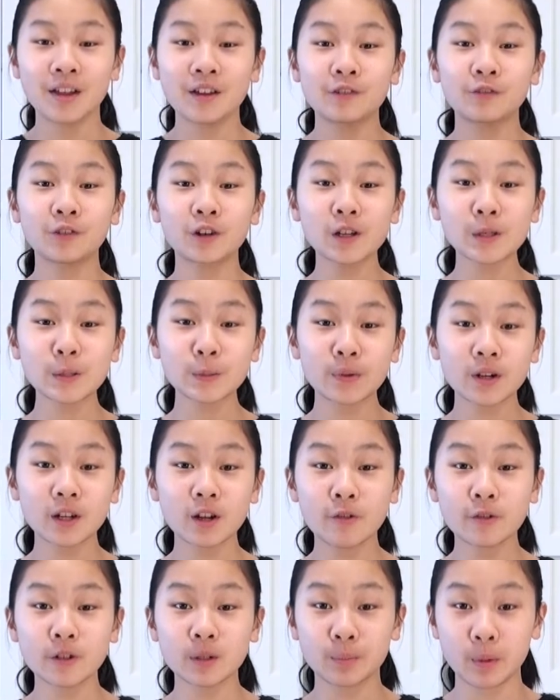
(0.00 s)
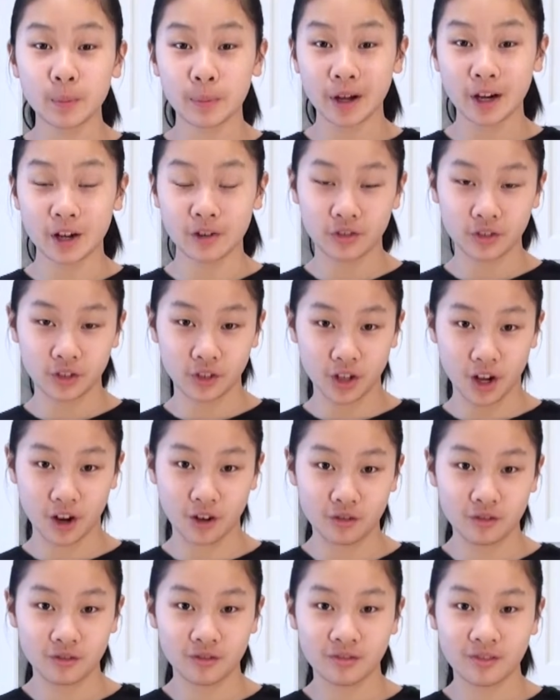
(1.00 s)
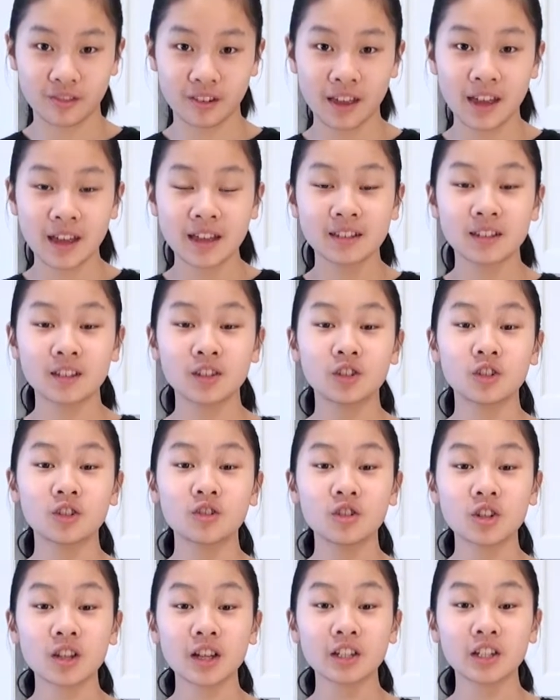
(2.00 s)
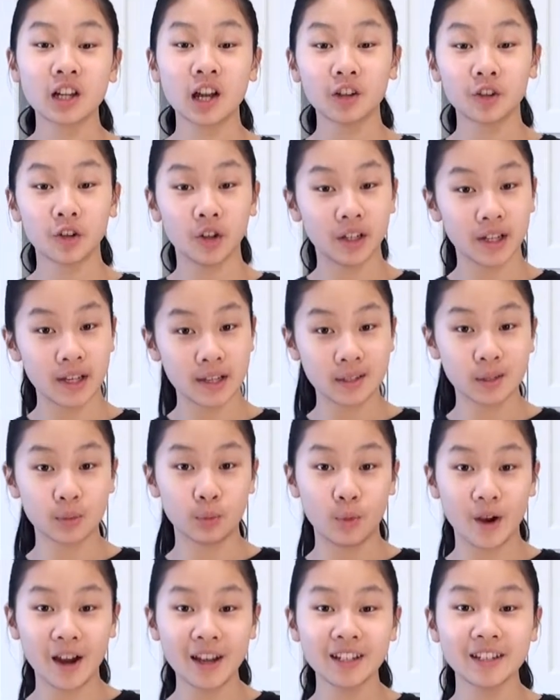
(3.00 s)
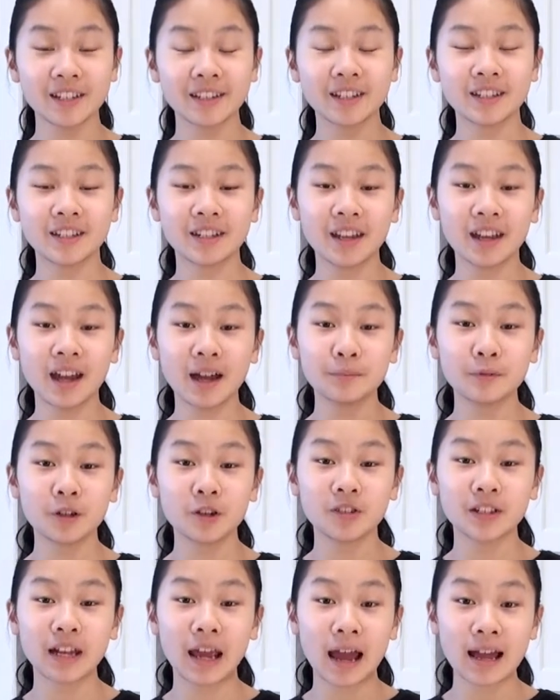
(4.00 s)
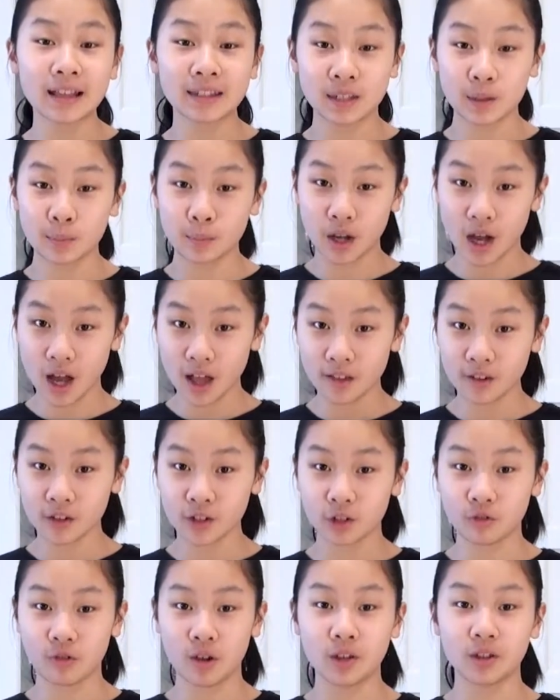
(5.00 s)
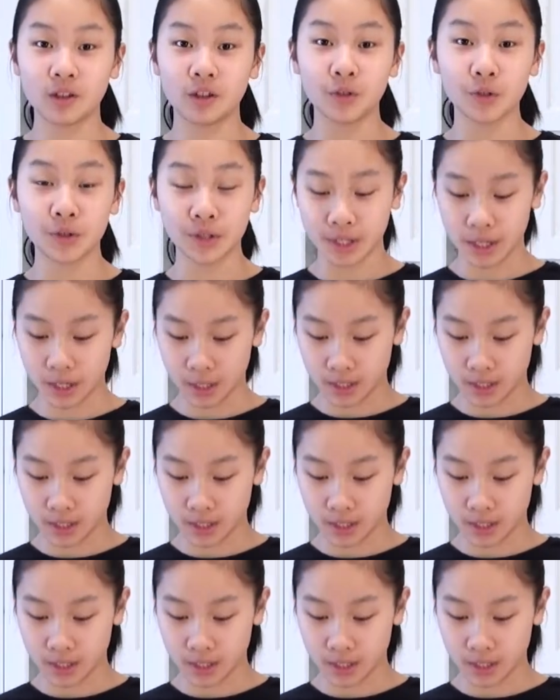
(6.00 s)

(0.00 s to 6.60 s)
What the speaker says: First, we're going to prepare the dough. Since usually tangyuan is white, today I'm going to add some color to it using